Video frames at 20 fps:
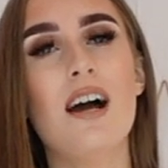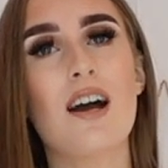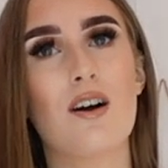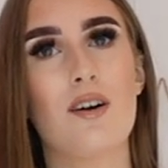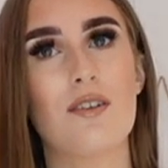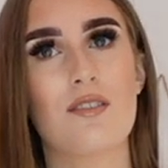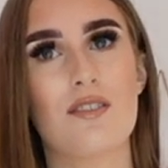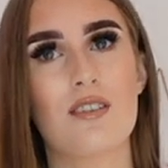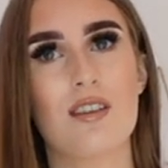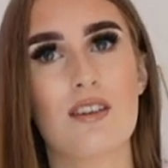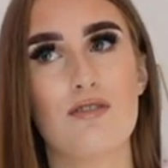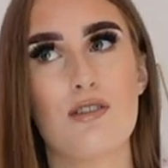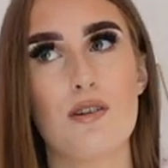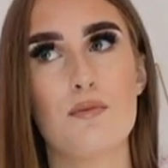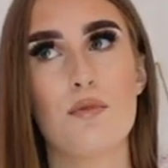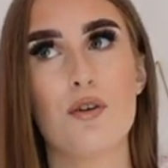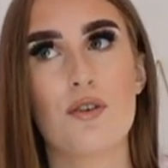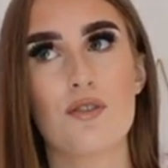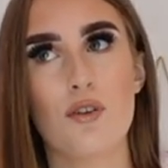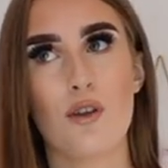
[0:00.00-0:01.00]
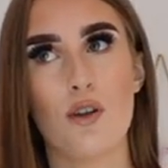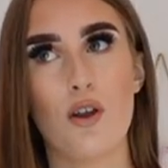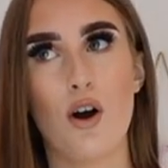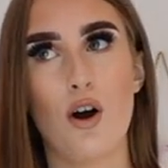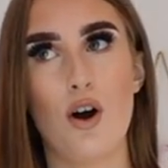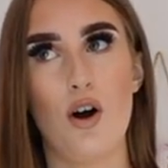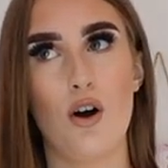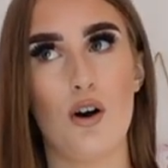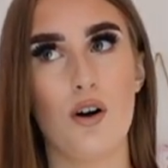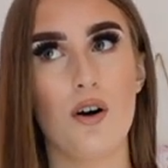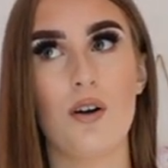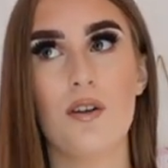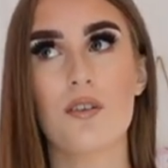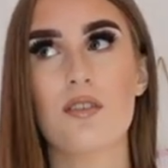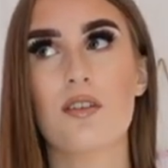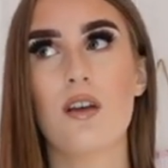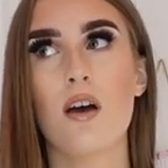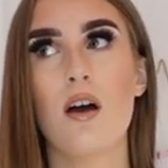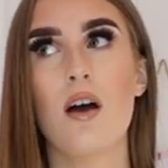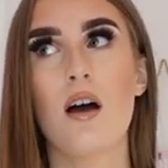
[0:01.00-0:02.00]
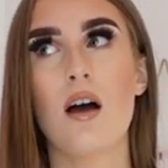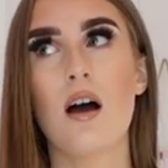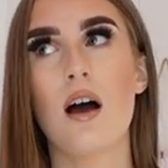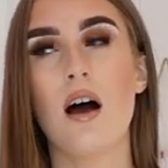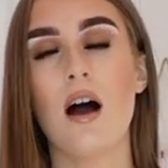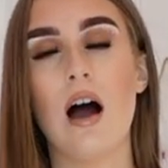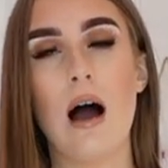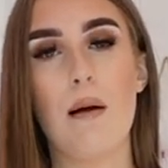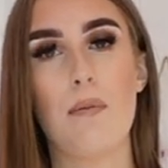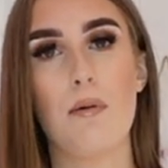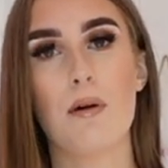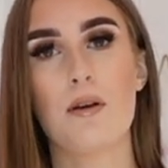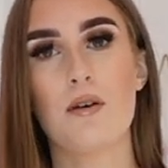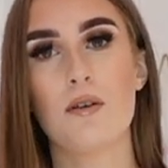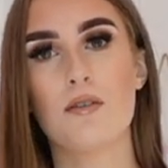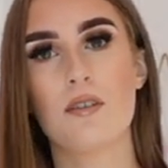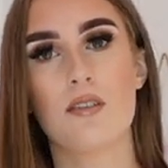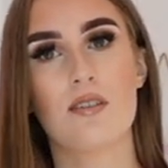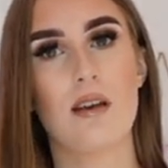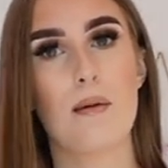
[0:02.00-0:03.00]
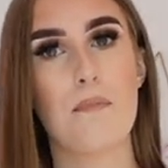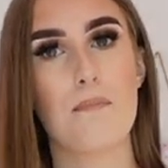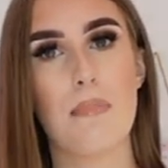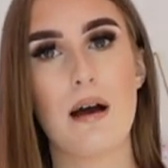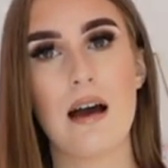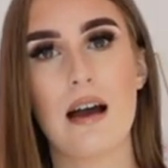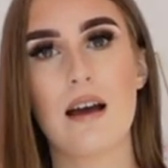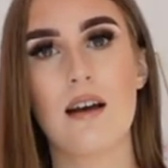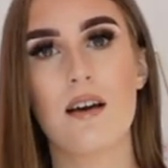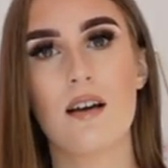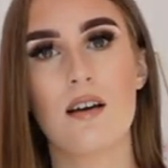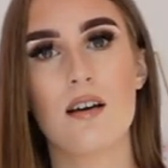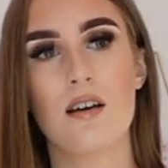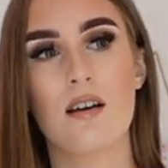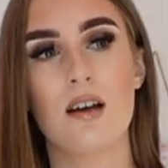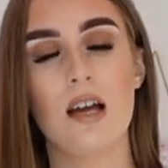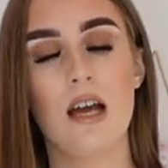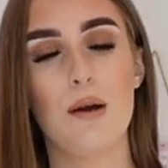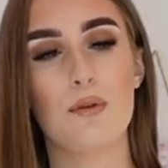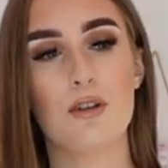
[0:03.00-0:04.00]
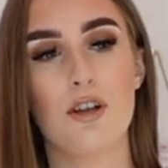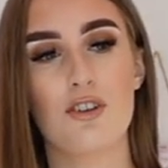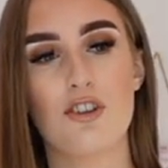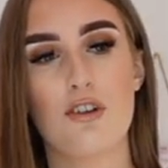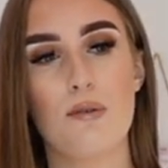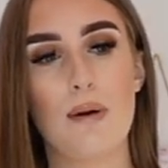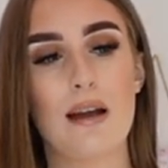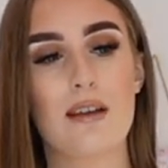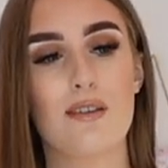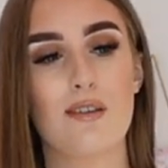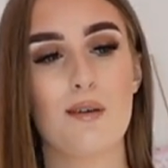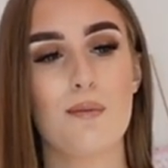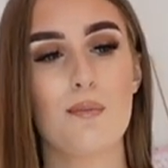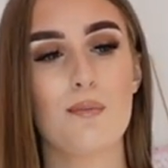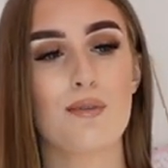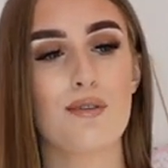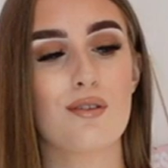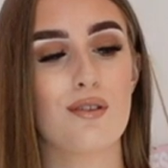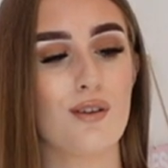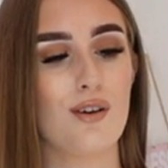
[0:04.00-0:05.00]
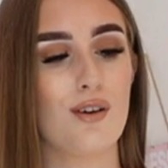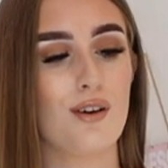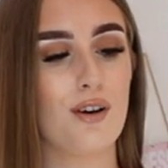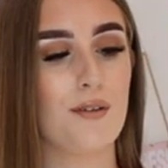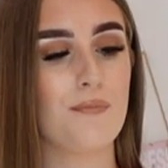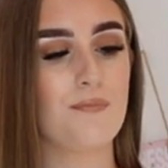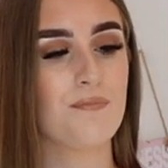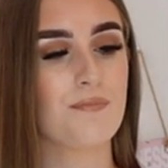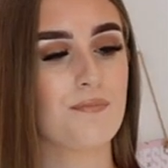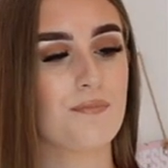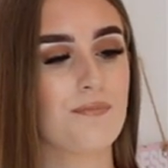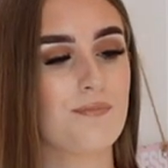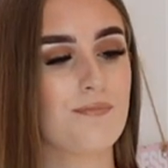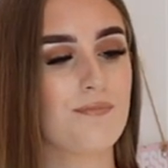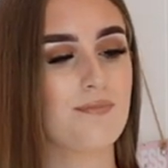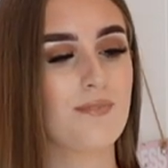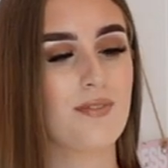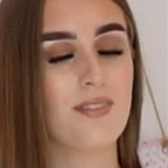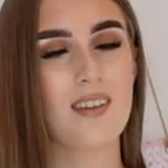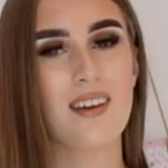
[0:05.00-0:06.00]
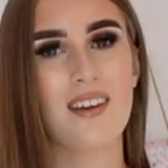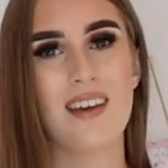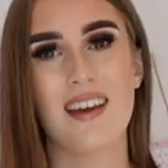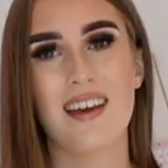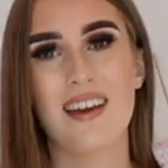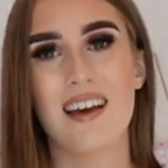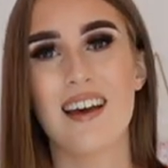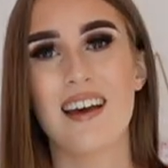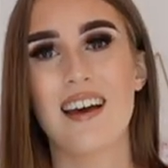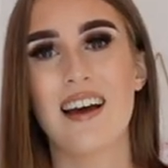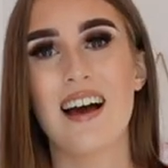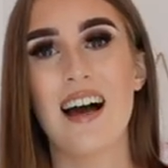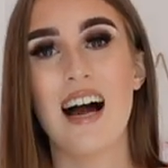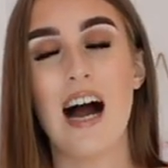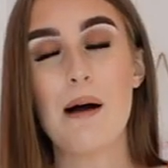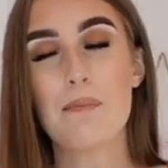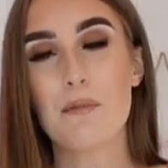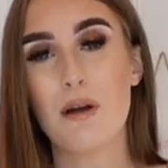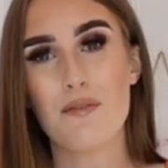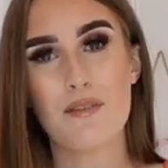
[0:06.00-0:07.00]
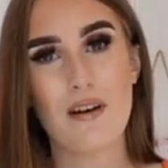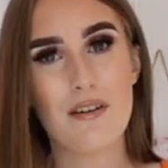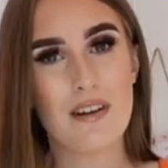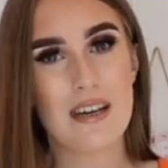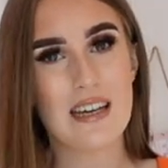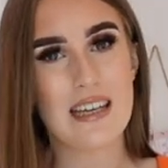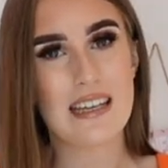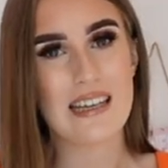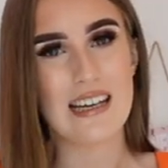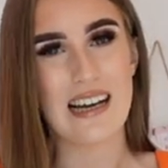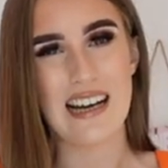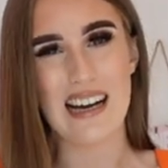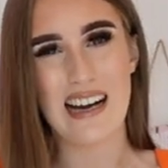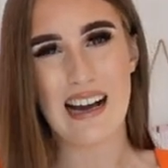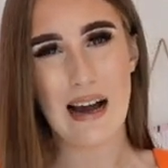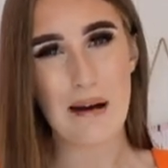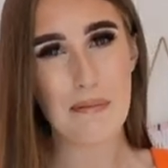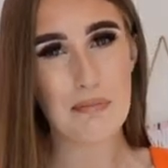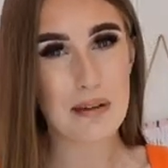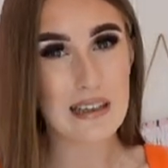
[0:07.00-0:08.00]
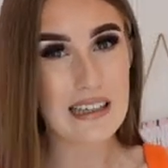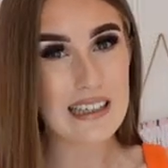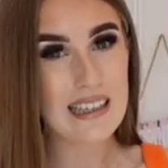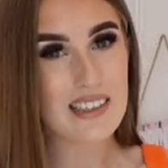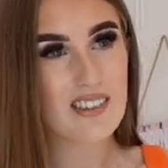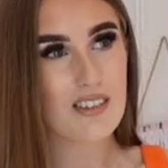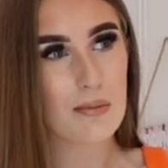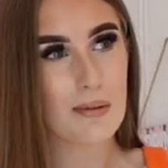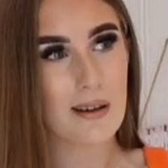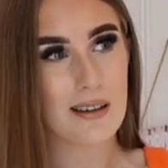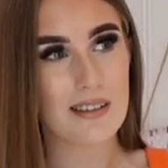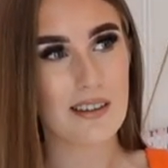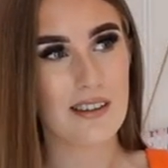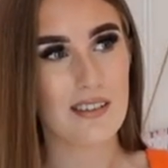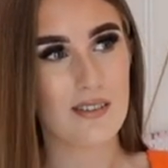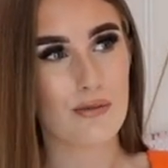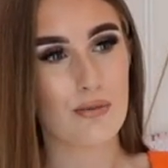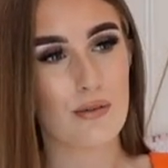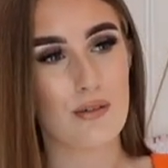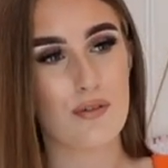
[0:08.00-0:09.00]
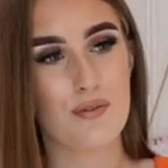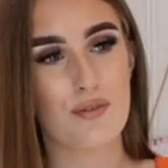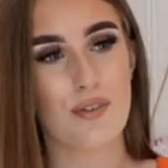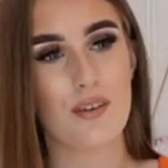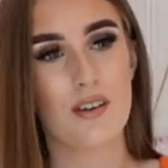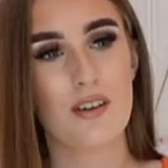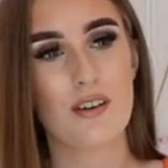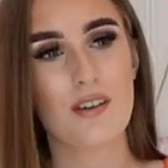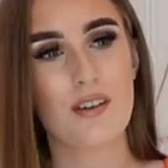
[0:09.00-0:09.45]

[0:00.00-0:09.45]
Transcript: considering most other hauls I probably only send back 1 or 2 items. So I'm not very happy to be honest with